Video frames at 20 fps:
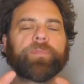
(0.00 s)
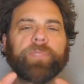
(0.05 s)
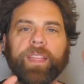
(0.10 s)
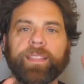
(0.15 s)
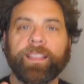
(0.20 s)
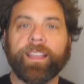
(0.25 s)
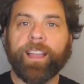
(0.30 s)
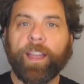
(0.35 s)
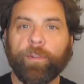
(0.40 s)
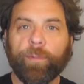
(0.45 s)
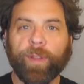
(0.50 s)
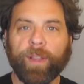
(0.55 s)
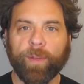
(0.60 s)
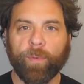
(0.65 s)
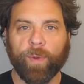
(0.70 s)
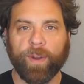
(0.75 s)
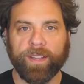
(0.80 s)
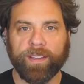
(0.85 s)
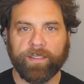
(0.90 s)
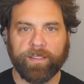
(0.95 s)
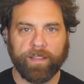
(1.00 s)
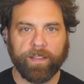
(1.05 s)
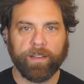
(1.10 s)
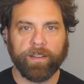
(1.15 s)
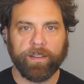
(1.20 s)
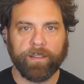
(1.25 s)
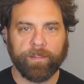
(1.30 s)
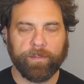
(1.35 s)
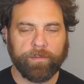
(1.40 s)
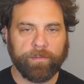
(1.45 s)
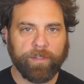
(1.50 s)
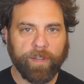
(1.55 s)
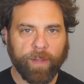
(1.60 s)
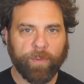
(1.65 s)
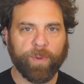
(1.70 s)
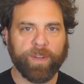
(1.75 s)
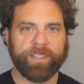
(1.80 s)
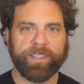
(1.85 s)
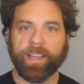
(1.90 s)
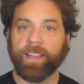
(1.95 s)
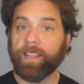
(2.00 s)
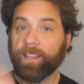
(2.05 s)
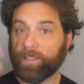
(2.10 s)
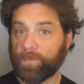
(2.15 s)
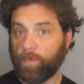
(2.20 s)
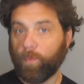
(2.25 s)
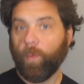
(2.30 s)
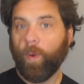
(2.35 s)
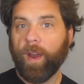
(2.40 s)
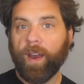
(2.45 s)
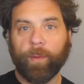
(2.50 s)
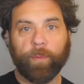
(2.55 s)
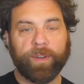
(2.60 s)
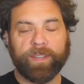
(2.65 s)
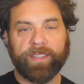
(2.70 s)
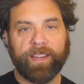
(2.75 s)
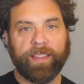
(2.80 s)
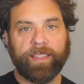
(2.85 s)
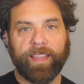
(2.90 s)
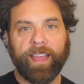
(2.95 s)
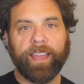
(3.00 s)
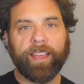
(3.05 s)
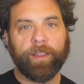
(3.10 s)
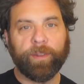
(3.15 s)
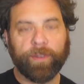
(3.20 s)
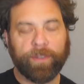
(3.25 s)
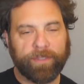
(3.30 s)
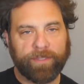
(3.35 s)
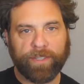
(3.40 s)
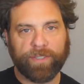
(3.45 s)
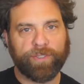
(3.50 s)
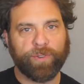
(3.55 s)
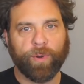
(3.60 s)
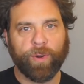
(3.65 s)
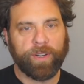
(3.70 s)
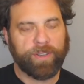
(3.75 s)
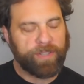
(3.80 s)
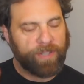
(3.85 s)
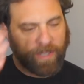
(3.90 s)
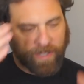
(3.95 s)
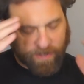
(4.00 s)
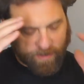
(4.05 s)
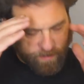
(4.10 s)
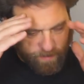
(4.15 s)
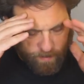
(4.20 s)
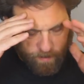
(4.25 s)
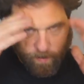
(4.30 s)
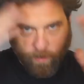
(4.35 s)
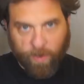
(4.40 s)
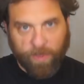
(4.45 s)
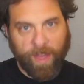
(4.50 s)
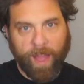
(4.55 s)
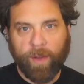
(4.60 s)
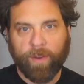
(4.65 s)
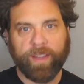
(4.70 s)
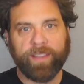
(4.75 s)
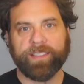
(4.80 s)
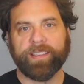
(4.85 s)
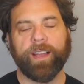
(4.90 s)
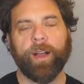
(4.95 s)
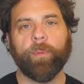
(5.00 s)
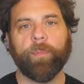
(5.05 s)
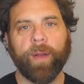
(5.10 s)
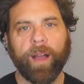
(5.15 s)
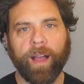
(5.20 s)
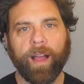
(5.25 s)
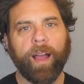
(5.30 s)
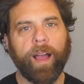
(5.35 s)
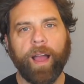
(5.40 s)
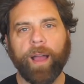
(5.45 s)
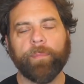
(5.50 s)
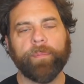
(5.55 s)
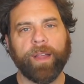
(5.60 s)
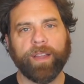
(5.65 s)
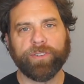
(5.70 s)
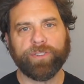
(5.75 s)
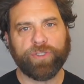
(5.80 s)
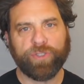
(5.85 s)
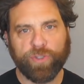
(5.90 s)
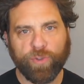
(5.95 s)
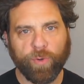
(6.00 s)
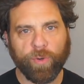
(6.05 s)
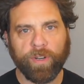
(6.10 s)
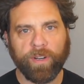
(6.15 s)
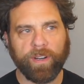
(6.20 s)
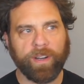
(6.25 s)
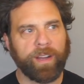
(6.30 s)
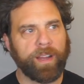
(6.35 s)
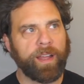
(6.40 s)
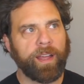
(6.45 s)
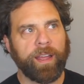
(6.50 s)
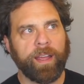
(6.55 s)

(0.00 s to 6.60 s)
The thing I really want to say is, one, I want to say thank you to George, because without his help, I'm not sure